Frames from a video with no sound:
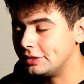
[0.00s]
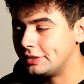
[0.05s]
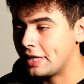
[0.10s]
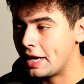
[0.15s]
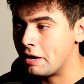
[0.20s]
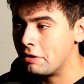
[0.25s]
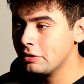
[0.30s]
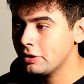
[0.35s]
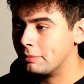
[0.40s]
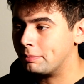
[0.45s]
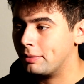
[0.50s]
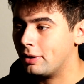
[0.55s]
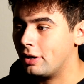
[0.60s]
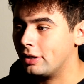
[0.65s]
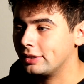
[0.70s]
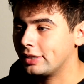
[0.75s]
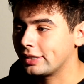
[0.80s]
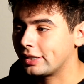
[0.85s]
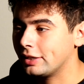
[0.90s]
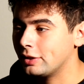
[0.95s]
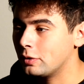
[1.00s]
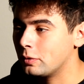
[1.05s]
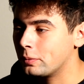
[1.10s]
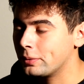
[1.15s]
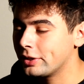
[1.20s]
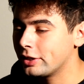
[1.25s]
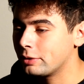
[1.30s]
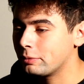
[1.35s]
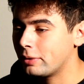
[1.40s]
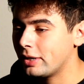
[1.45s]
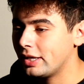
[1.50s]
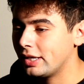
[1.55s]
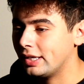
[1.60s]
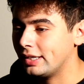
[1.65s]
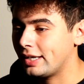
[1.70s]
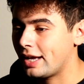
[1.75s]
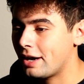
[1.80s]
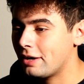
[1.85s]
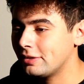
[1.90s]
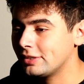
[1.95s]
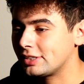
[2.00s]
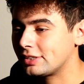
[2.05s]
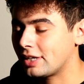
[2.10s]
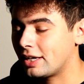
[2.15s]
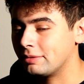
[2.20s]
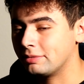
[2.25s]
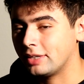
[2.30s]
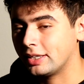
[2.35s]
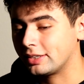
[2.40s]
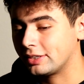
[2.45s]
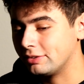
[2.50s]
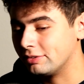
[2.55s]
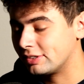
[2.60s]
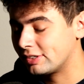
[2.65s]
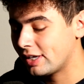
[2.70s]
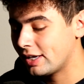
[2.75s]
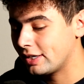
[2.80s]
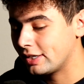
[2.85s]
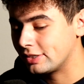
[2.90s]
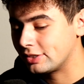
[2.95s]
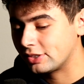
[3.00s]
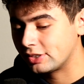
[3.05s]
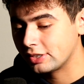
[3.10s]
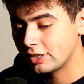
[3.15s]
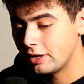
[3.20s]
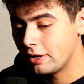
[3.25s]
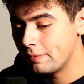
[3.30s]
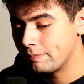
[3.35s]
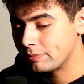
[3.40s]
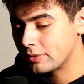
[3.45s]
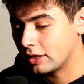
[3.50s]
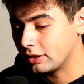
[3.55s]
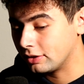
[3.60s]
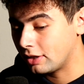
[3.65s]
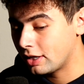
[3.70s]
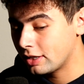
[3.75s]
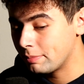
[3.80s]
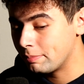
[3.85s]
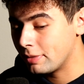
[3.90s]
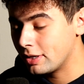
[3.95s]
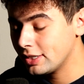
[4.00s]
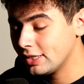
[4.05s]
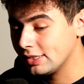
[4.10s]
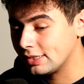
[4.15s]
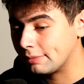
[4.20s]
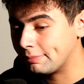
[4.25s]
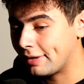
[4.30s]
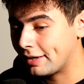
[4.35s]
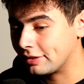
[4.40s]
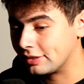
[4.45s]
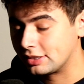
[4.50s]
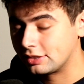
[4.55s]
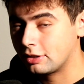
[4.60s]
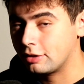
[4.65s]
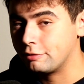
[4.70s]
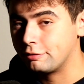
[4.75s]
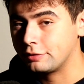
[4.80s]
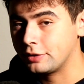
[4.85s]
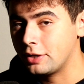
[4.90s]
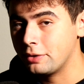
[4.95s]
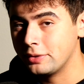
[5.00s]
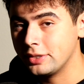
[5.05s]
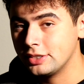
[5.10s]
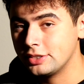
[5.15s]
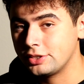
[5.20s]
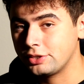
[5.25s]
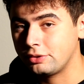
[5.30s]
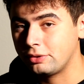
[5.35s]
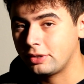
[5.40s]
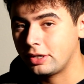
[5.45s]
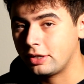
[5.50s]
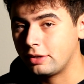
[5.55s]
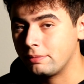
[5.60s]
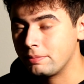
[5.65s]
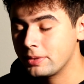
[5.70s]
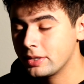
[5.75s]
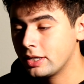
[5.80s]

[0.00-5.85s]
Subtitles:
down upon, like in a weird way. And now it's like you said, it's a lot of money is about to start flowing to it.